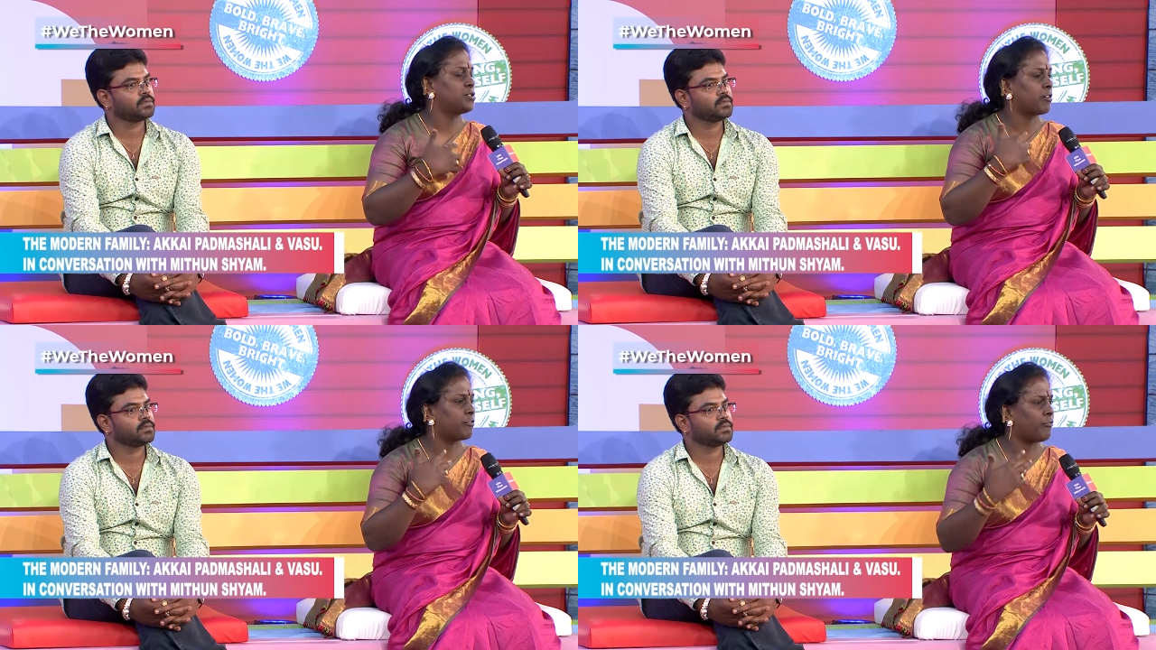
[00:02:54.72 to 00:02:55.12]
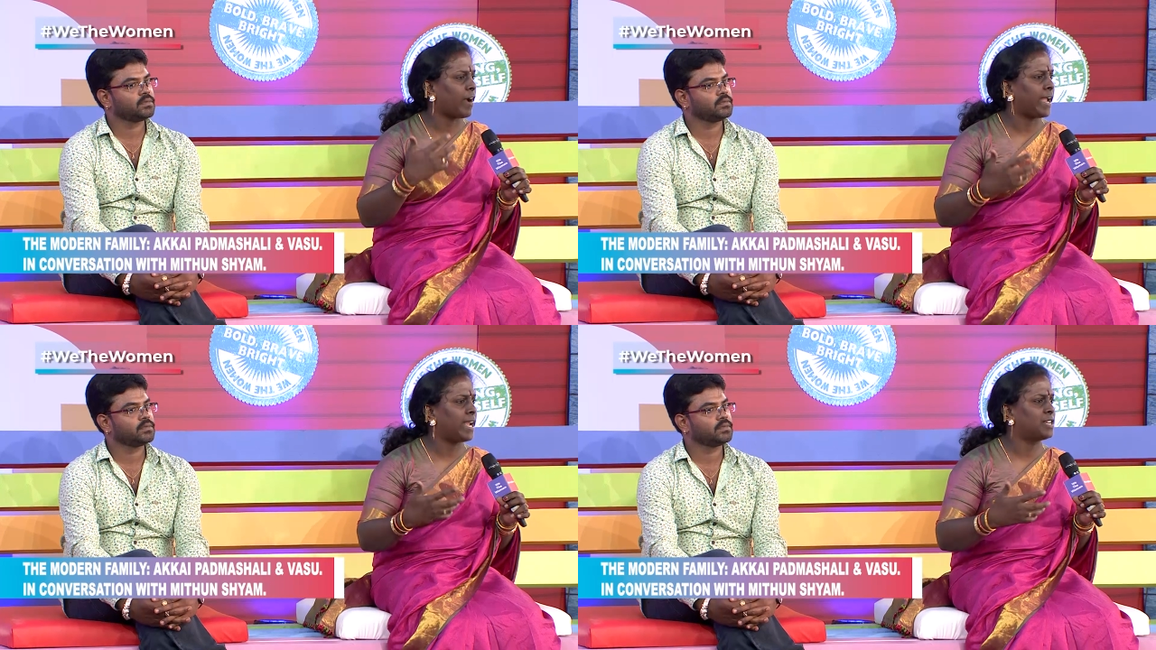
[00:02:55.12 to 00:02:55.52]
Speaker 1: your
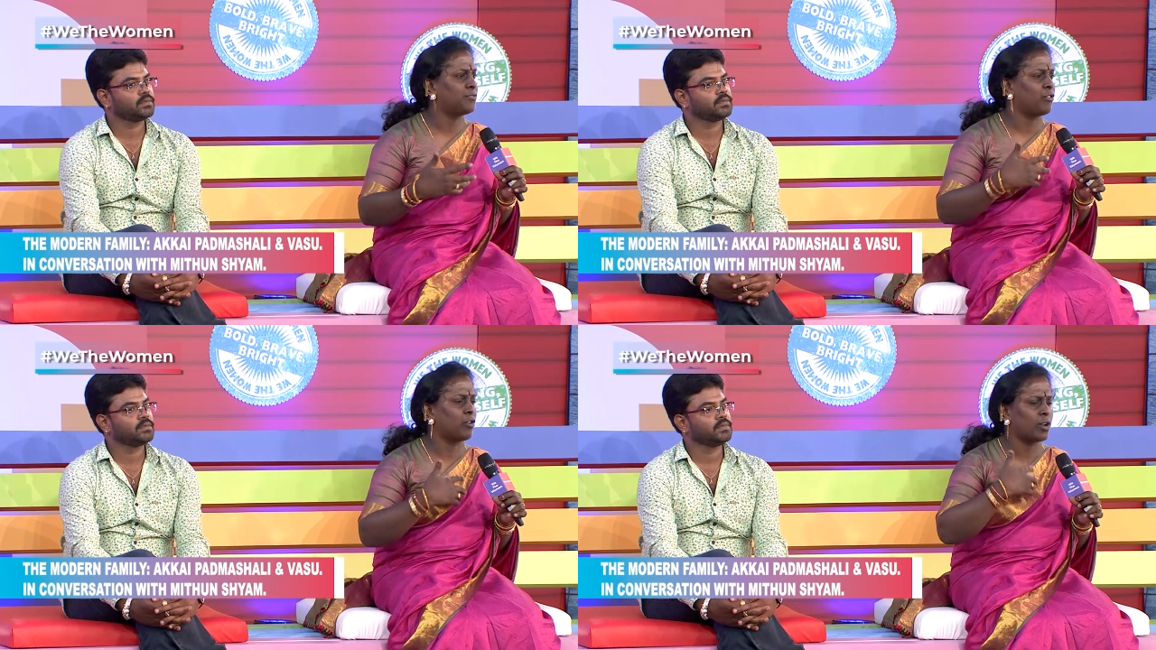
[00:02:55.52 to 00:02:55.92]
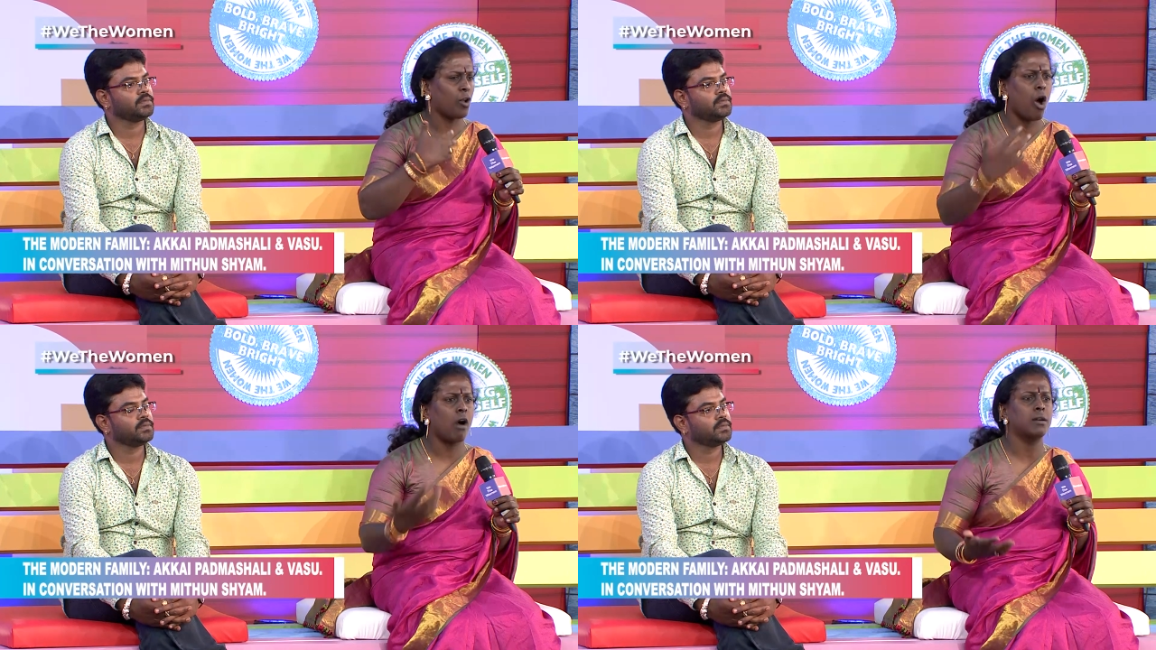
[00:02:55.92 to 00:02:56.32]
fight for
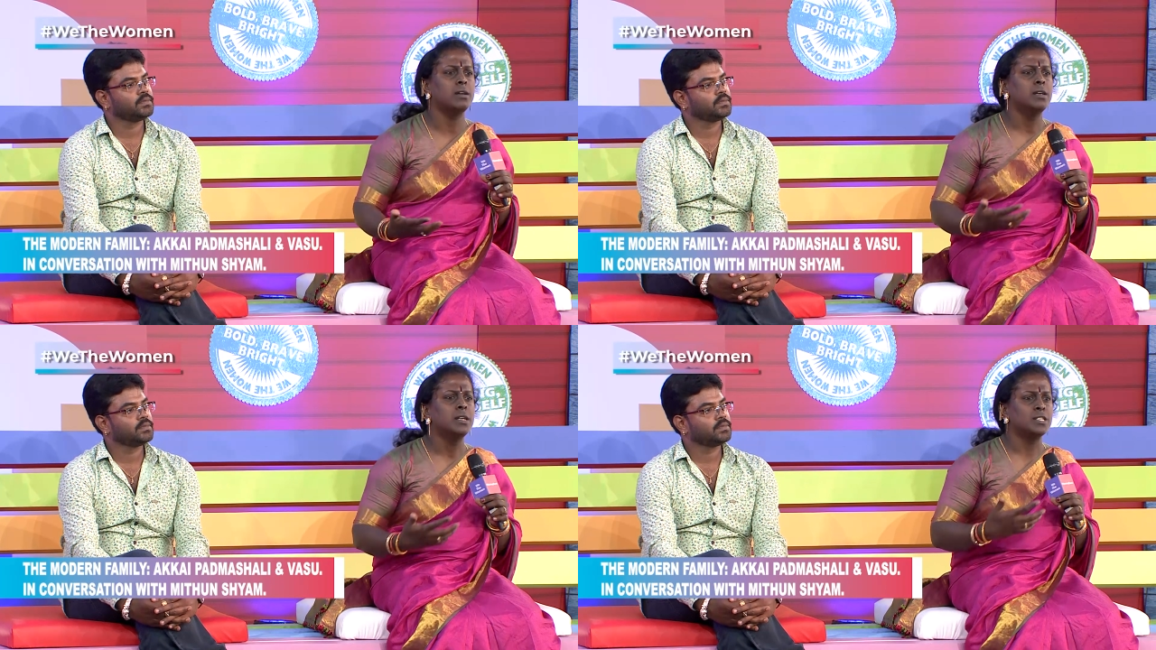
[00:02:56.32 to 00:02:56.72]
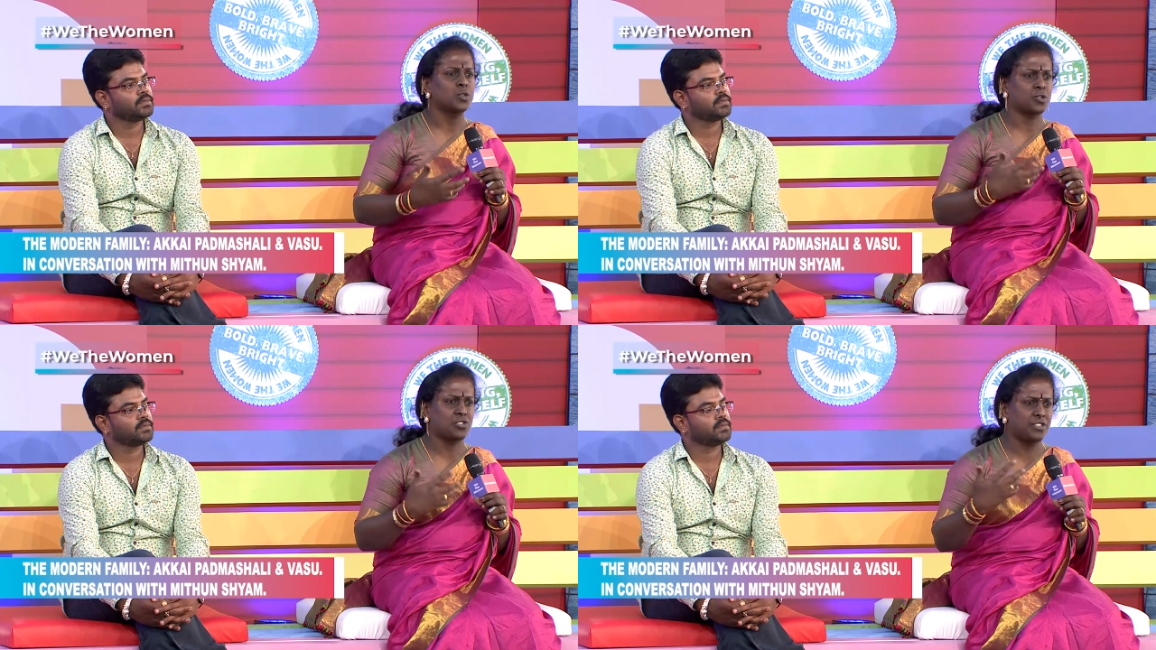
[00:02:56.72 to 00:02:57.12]
long
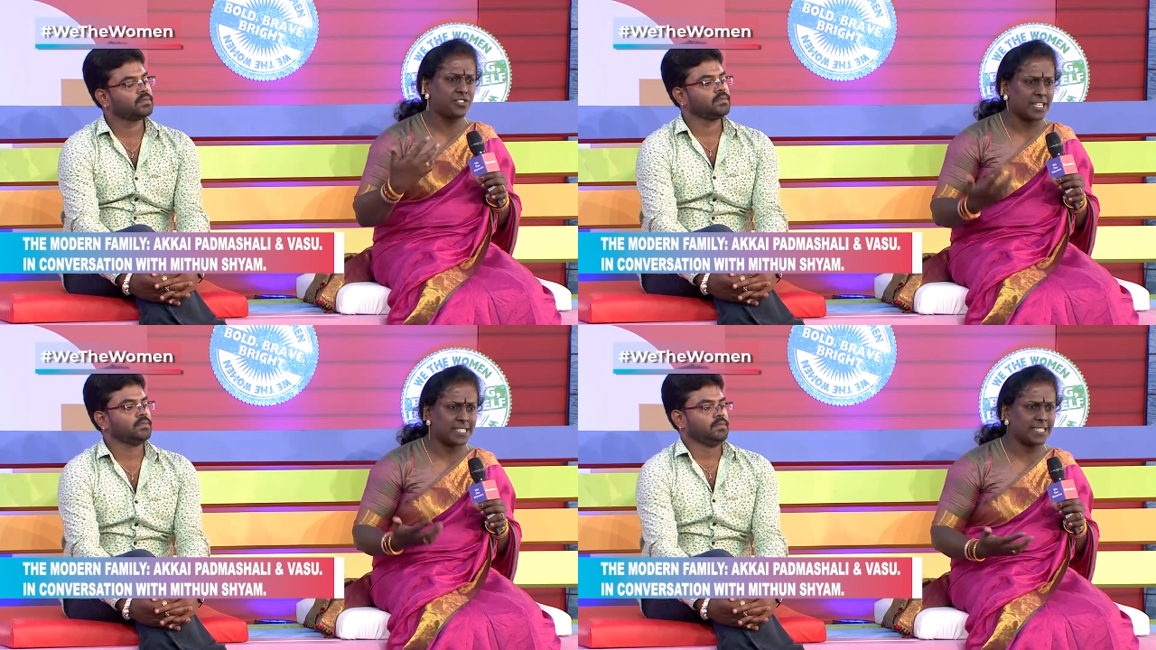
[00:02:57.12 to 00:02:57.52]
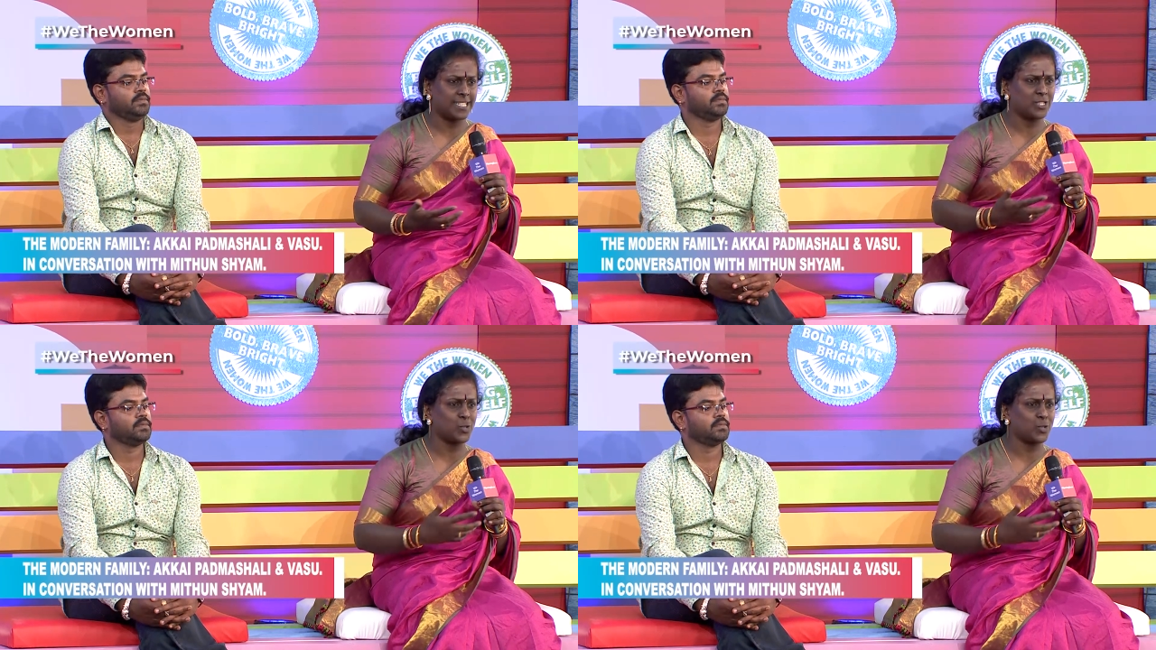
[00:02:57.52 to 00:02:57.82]
social justice,